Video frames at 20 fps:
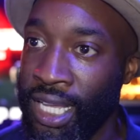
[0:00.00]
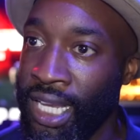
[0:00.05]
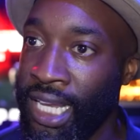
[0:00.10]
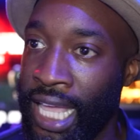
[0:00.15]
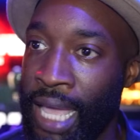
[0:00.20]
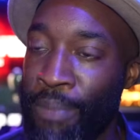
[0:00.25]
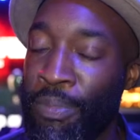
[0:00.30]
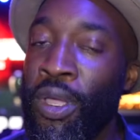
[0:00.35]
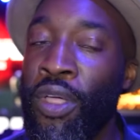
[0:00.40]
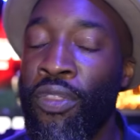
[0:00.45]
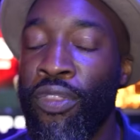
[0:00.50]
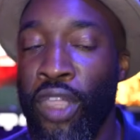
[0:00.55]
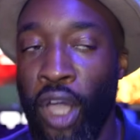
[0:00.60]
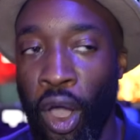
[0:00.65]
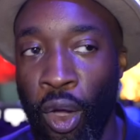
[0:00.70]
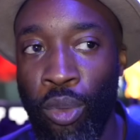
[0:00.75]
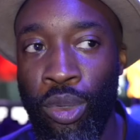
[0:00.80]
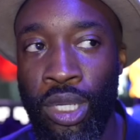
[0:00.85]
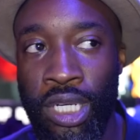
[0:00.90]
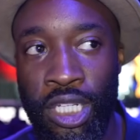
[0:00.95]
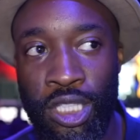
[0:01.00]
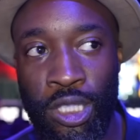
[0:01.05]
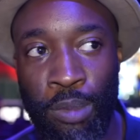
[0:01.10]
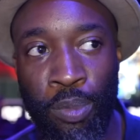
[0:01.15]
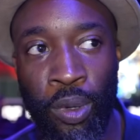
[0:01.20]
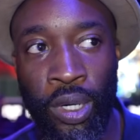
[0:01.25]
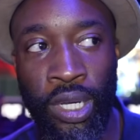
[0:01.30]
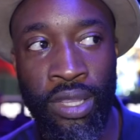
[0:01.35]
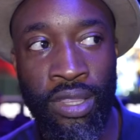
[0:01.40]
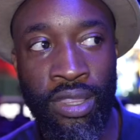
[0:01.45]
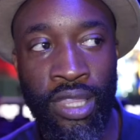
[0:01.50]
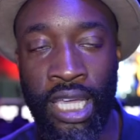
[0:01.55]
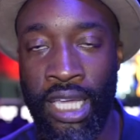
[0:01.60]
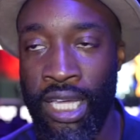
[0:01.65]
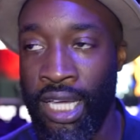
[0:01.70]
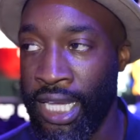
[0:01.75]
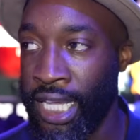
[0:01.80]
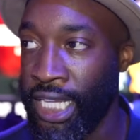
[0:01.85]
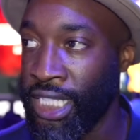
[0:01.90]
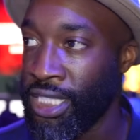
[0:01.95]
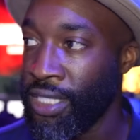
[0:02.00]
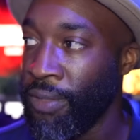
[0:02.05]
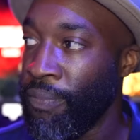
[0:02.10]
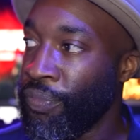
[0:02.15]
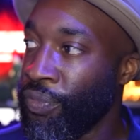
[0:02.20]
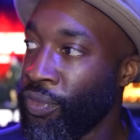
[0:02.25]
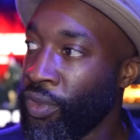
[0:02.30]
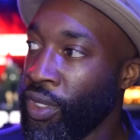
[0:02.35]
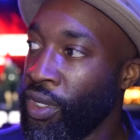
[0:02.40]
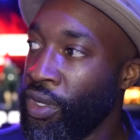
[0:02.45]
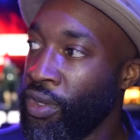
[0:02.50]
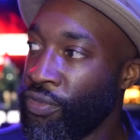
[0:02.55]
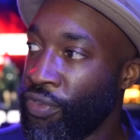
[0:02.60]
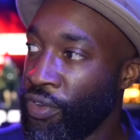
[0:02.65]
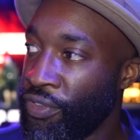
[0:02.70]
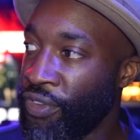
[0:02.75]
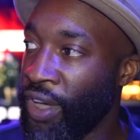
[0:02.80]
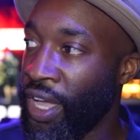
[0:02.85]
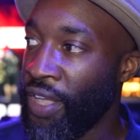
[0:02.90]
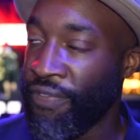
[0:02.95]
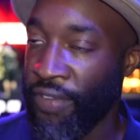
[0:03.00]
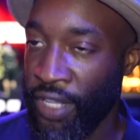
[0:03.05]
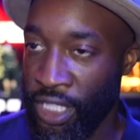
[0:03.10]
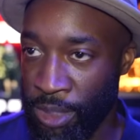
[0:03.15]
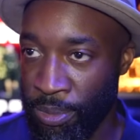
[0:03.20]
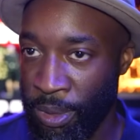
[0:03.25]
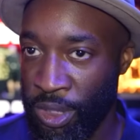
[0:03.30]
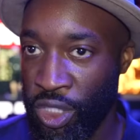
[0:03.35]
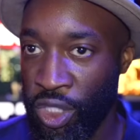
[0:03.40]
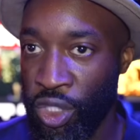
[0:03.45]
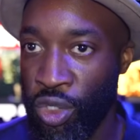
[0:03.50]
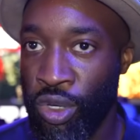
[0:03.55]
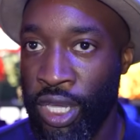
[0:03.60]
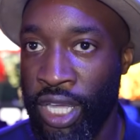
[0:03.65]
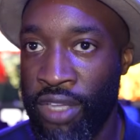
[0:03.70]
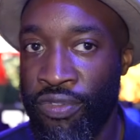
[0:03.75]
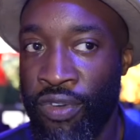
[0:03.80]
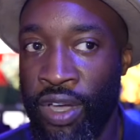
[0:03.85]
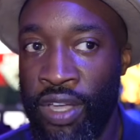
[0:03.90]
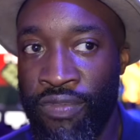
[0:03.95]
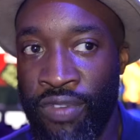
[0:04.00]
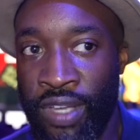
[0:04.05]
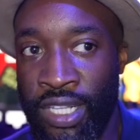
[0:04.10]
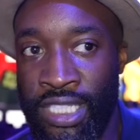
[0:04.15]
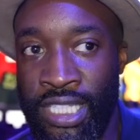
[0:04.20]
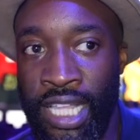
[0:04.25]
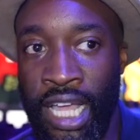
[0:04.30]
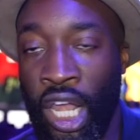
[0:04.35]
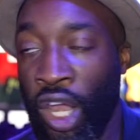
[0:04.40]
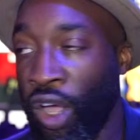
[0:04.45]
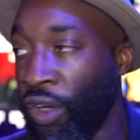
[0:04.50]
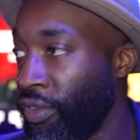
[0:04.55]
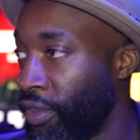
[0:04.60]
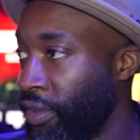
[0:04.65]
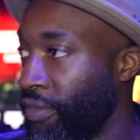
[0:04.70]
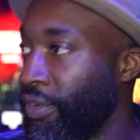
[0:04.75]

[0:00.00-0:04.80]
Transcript: The only disappointing thing, I guess, for fight fans, especially UK fight fans, that a lot of the